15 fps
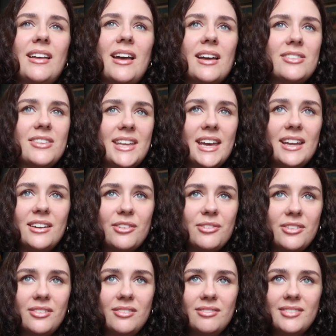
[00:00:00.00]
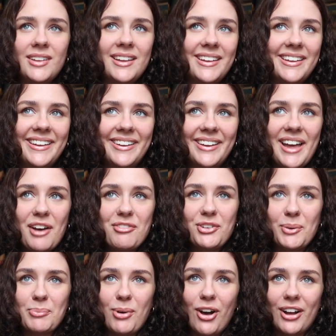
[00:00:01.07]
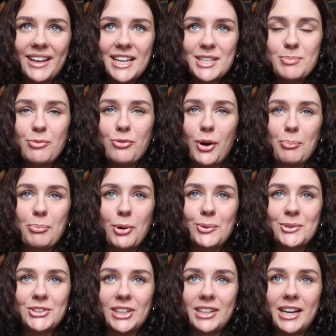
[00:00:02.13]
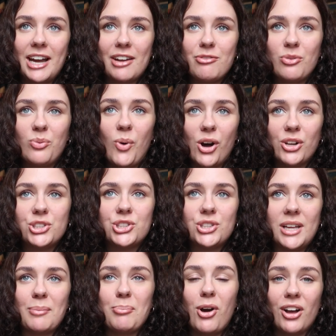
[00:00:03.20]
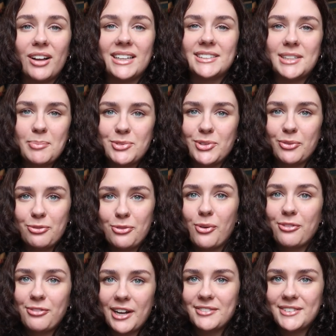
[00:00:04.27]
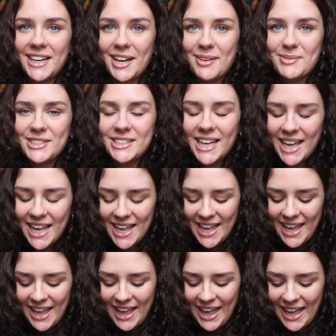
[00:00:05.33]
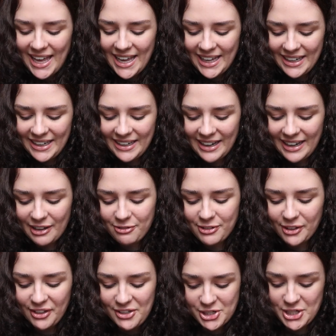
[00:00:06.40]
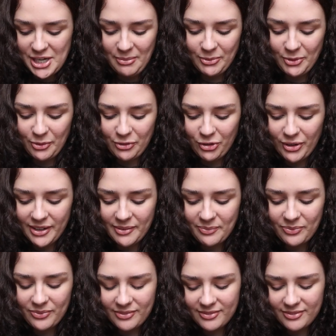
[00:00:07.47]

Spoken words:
at the end of after a podcast, before I post it, I've watched that podcast episode 4 or 5 times, and I feel ashamed over it,